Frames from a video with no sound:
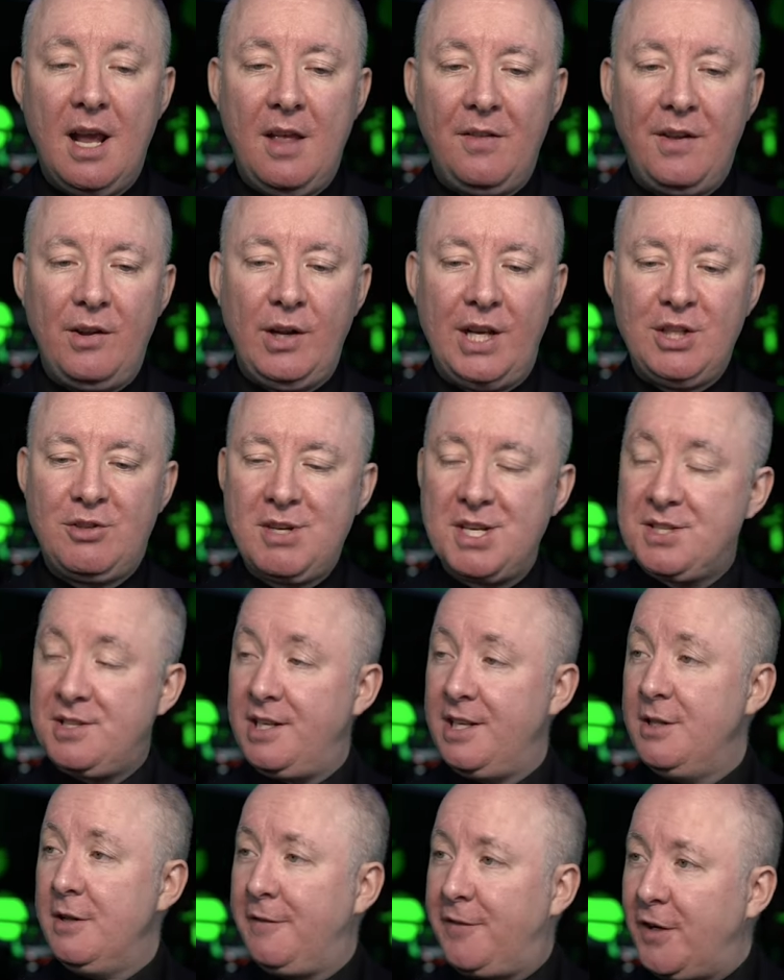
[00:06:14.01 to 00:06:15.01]
They're not interested
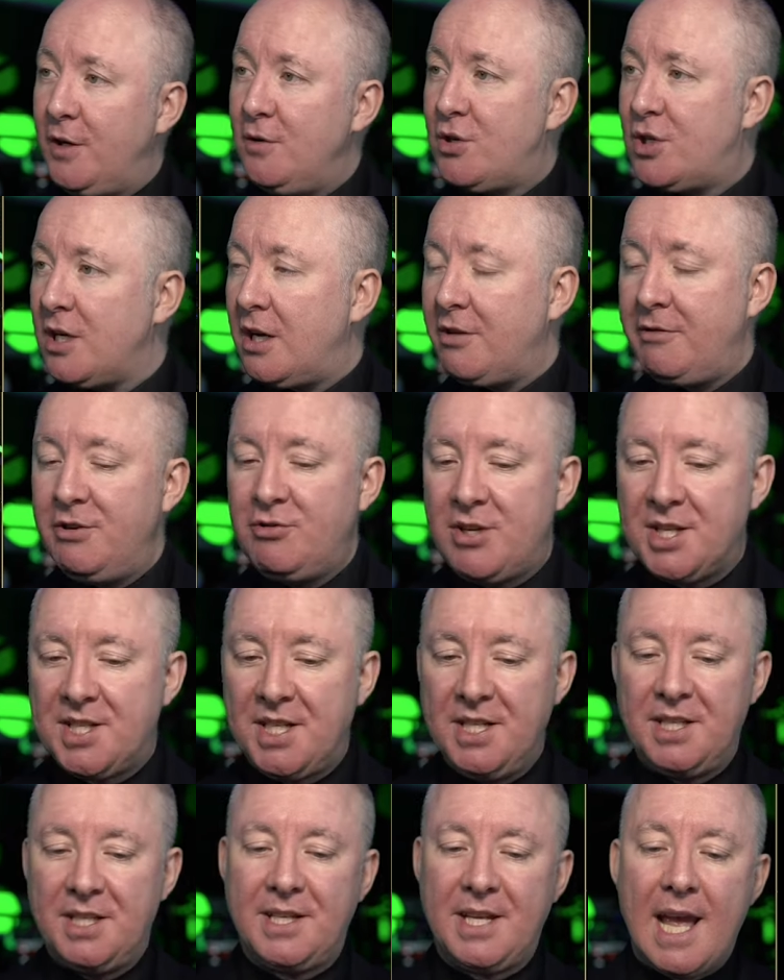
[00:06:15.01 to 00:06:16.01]
in the future. They're interested
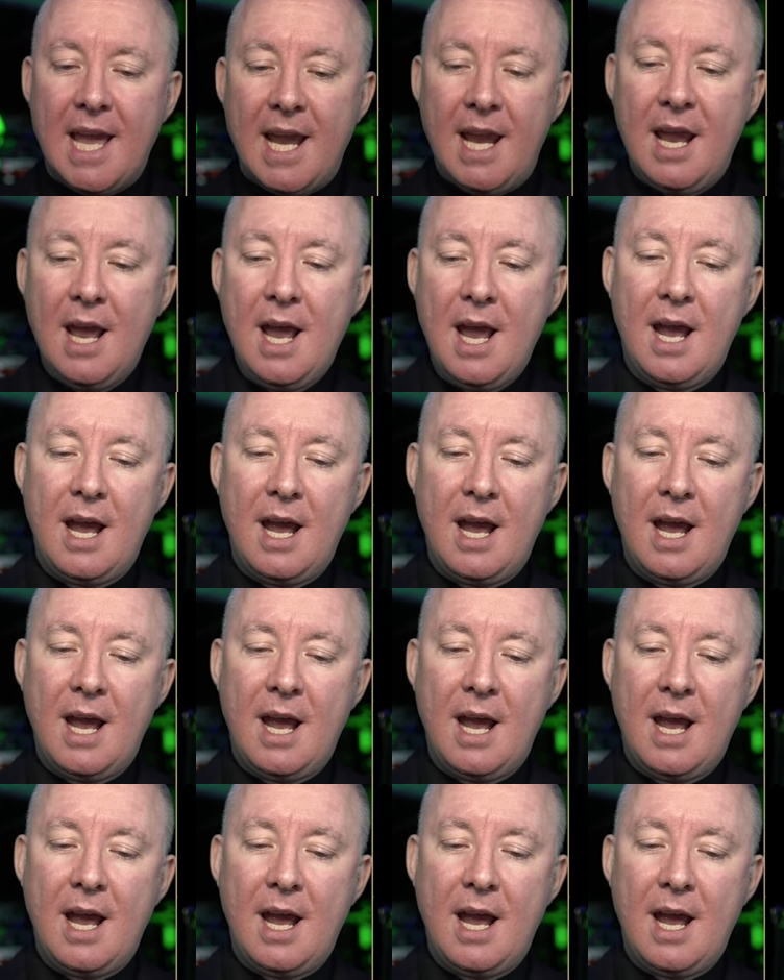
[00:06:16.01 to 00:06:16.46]
in today.